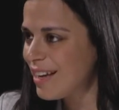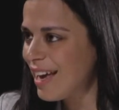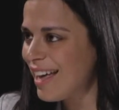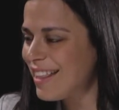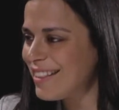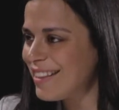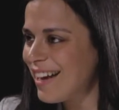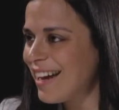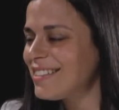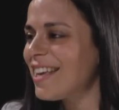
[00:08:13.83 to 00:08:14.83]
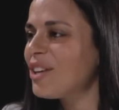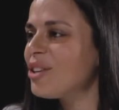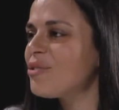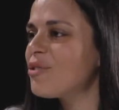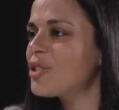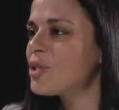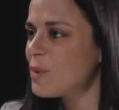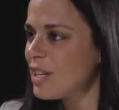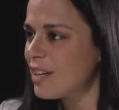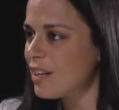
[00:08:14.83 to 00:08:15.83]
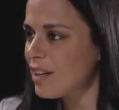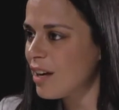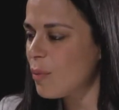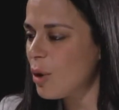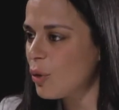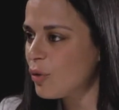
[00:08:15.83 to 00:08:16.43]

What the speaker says: And I thank you for speaking about